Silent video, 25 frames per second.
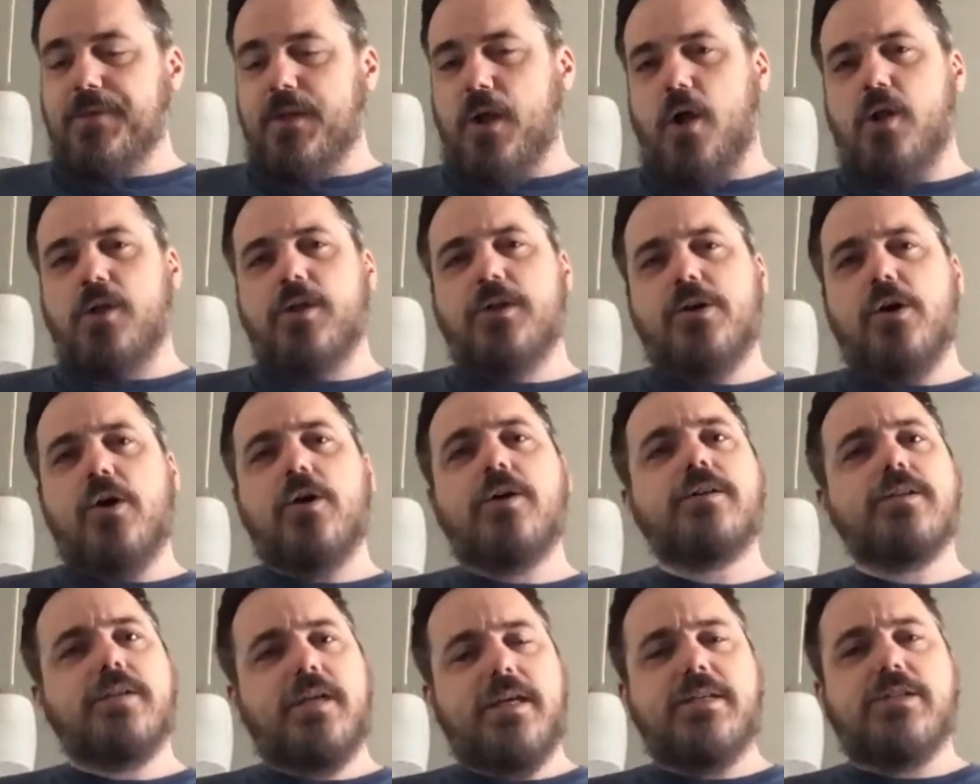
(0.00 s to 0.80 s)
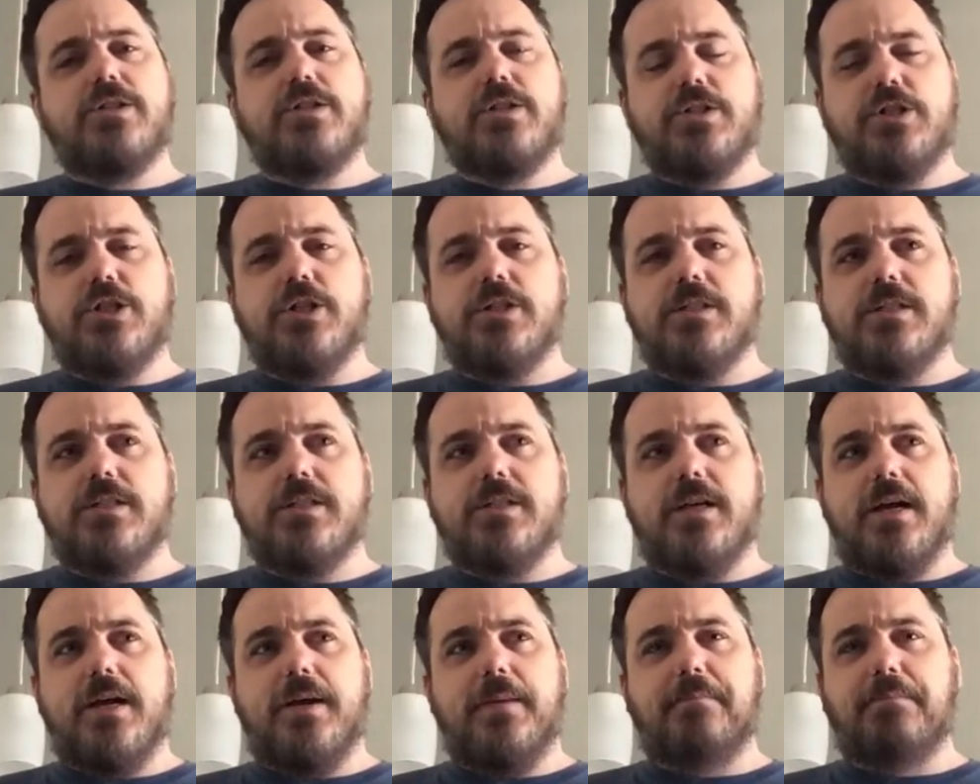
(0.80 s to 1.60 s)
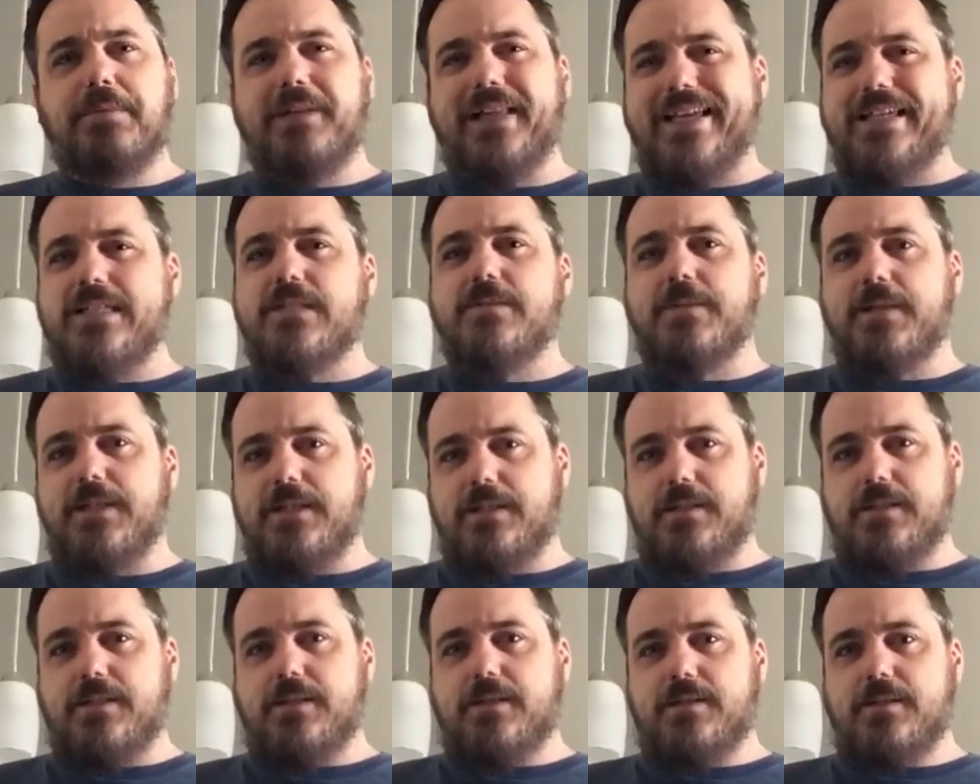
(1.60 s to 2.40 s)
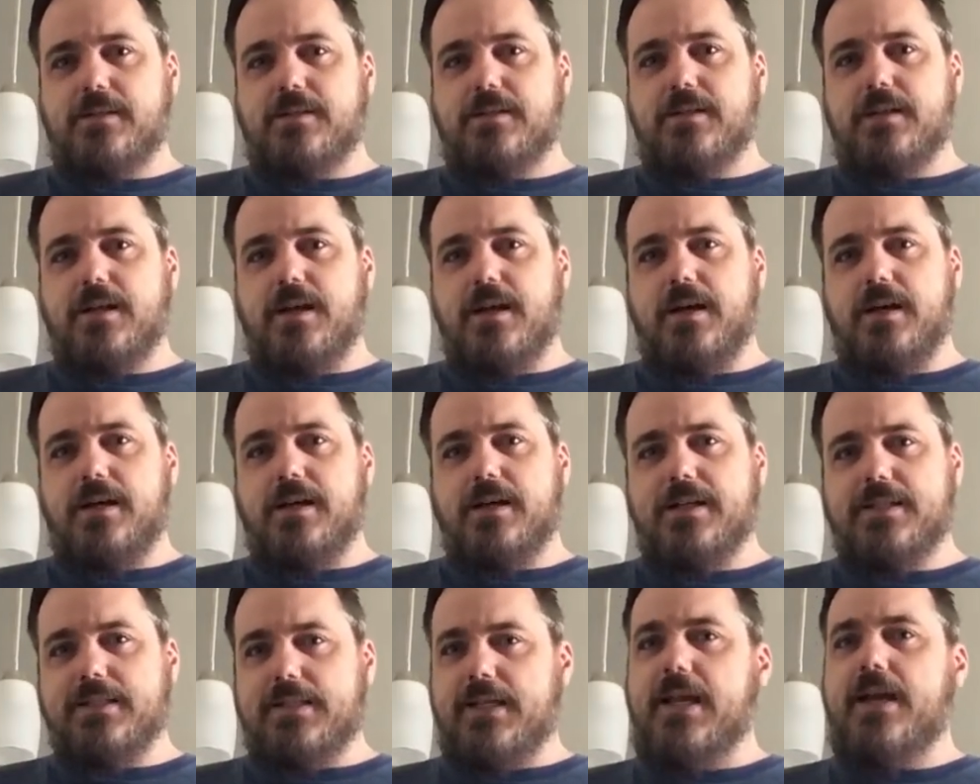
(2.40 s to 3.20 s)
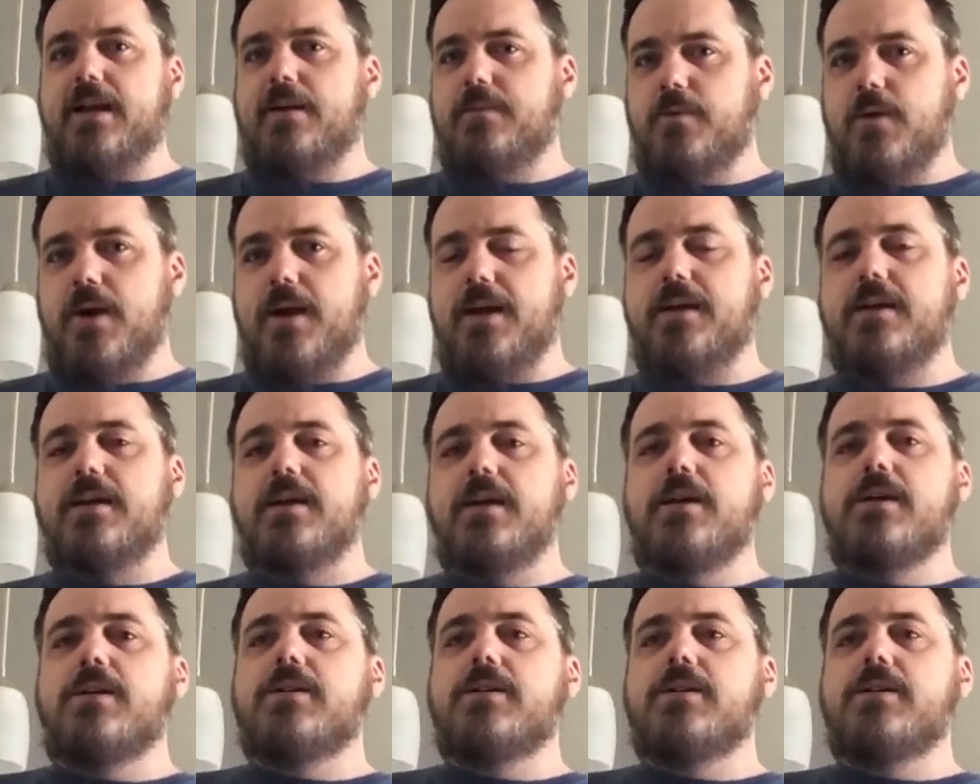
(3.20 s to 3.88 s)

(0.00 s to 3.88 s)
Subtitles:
All in all, it's just a placement exam, right?